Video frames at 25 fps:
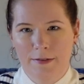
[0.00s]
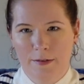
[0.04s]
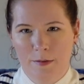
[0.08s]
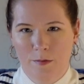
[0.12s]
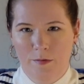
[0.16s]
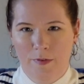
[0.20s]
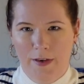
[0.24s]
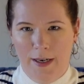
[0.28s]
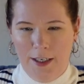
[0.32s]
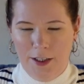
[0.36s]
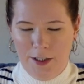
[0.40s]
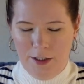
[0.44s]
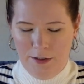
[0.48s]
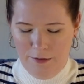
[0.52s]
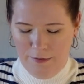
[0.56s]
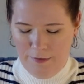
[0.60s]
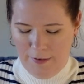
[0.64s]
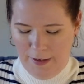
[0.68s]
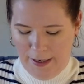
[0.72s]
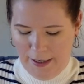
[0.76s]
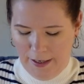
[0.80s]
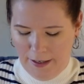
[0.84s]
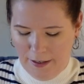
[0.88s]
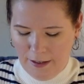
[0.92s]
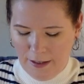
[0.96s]
from
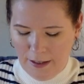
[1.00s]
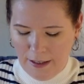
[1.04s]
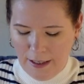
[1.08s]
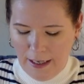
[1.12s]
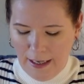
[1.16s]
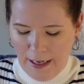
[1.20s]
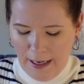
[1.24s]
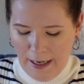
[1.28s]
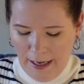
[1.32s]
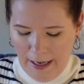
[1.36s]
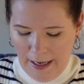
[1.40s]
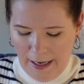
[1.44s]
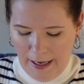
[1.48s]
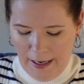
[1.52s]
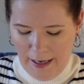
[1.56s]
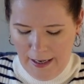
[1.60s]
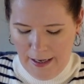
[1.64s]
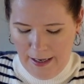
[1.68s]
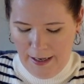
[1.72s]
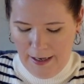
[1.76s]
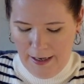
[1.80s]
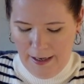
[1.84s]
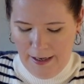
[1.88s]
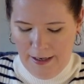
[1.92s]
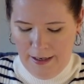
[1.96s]
Fashionphile,
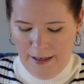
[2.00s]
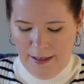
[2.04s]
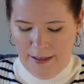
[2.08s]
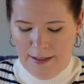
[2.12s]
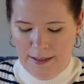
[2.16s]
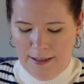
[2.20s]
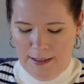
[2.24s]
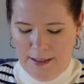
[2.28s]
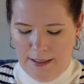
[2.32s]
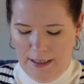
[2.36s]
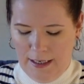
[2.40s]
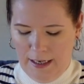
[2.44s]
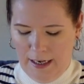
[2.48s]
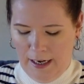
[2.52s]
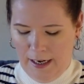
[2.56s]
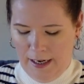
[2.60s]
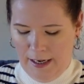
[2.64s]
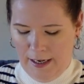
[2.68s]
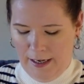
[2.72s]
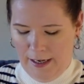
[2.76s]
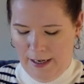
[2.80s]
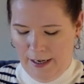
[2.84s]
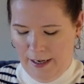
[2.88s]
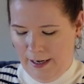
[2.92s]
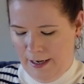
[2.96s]
and
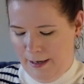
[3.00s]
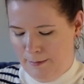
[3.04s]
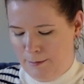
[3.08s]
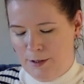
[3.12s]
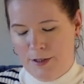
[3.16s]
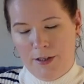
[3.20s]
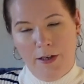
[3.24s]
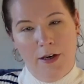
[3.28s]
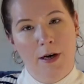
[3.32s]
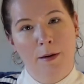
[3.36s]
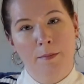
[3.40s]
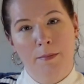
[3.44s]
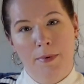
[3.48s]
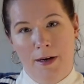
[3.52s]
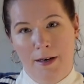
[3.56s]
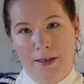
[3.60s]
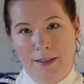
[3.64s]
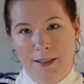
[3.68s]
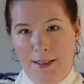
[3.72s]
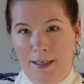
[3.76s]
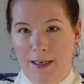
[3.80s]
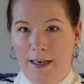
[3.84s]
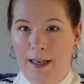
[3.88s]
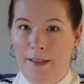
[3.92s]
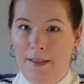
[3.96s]
I am just going to unbox it,